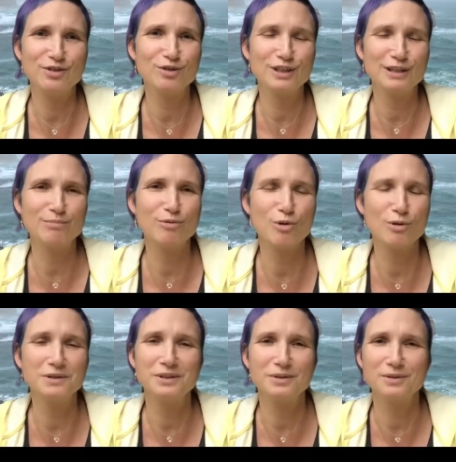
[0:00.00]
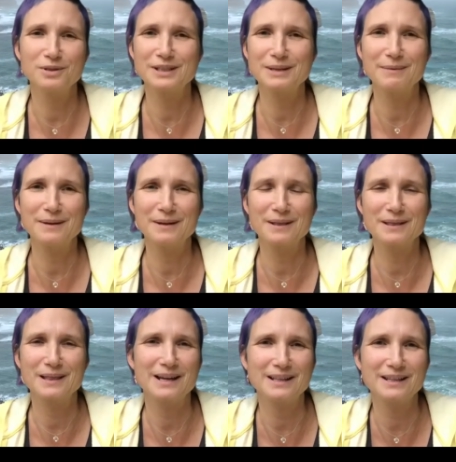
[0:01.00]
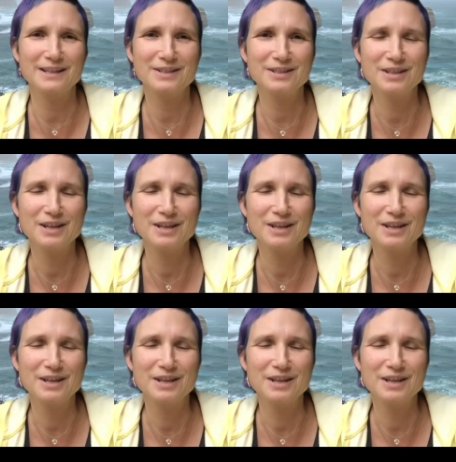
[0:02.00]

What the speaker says: support or something like this.